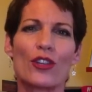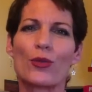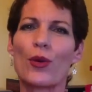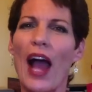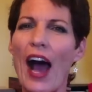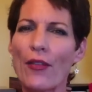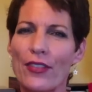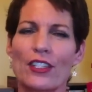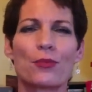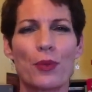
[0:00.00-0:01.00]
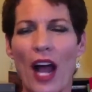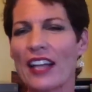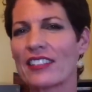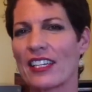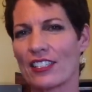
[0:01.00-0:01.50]
Throughout this
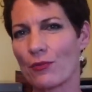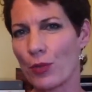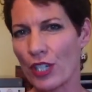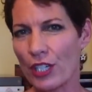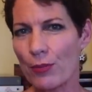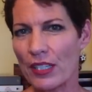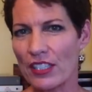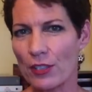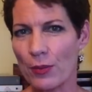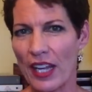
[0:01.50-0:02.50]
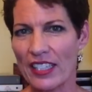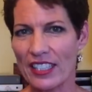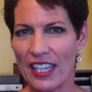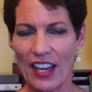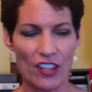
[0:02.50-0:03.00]
process of putting a business
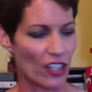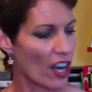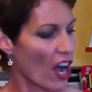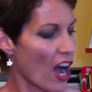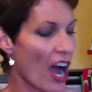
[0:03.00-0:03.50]
plan together,